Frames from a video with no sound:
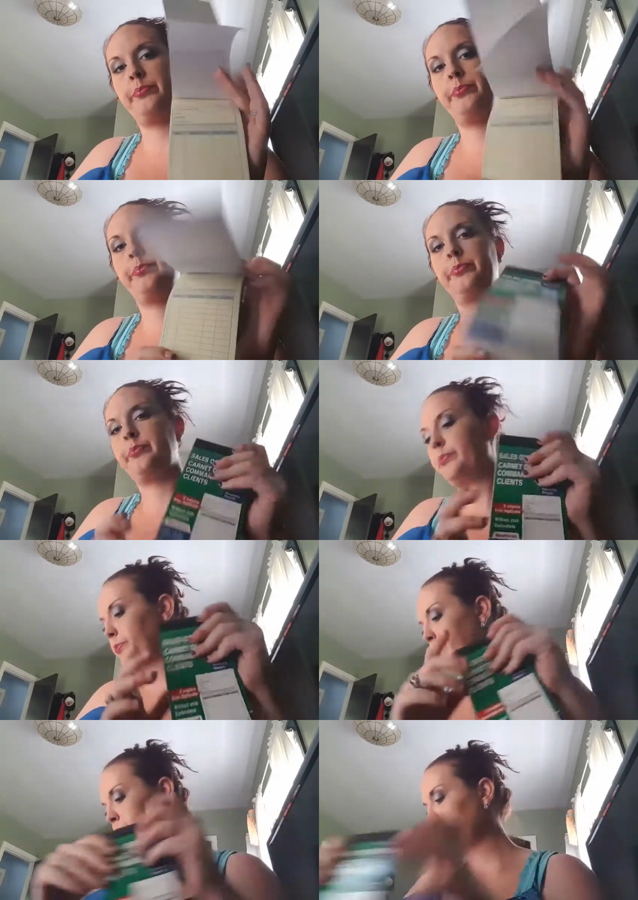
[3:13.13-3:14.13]

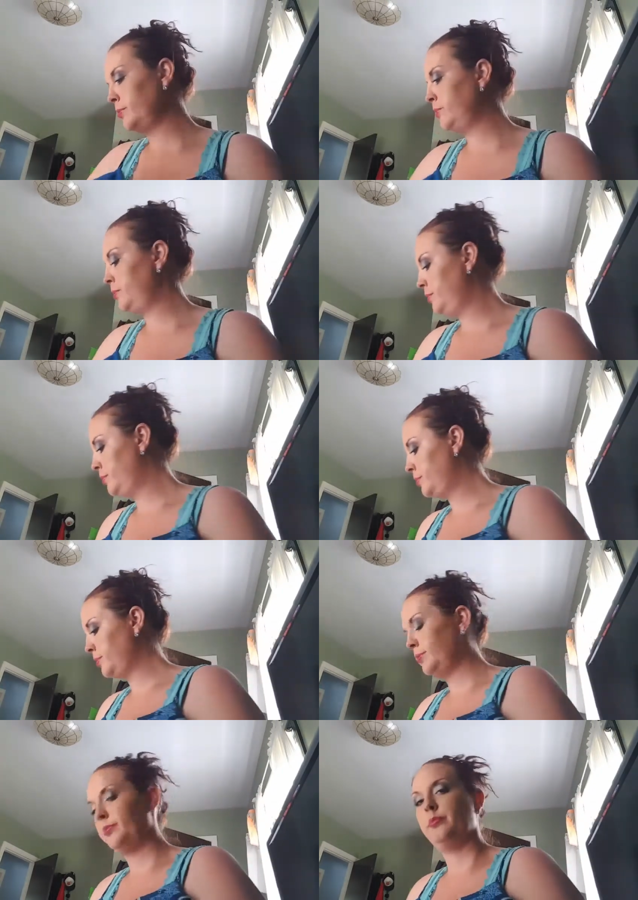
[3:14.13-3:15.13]

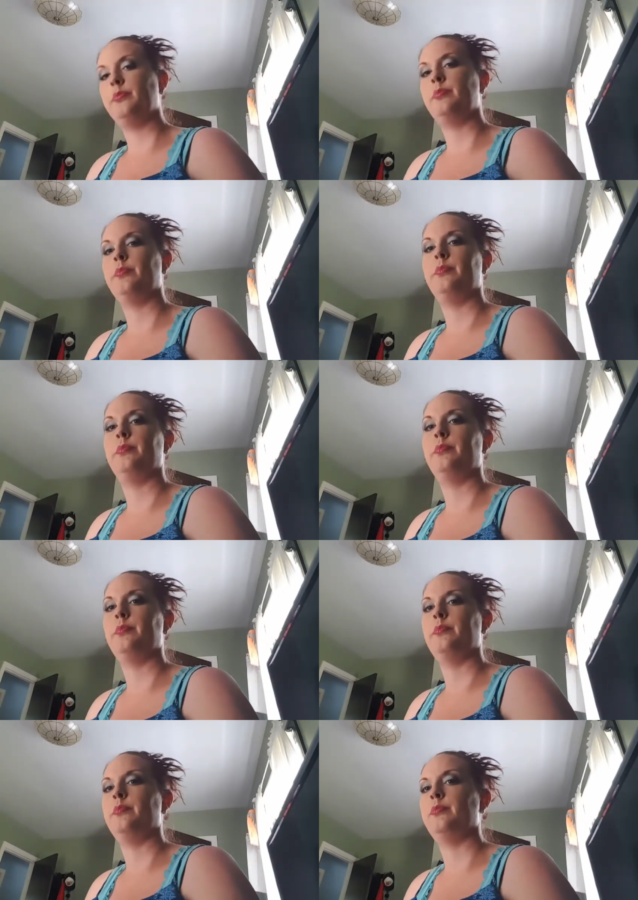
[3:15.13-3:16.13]

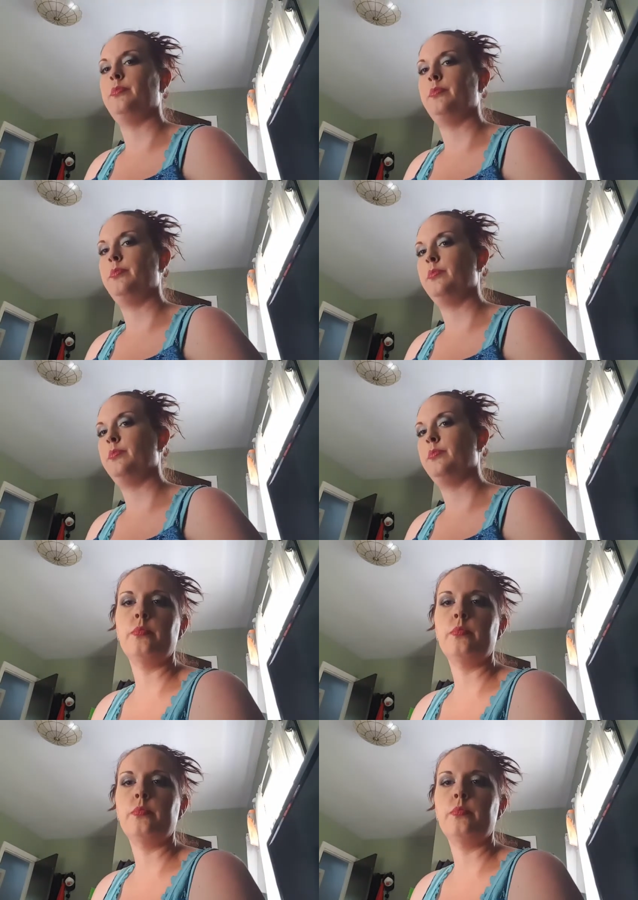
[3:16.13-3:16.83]
No one is speaking in this clip.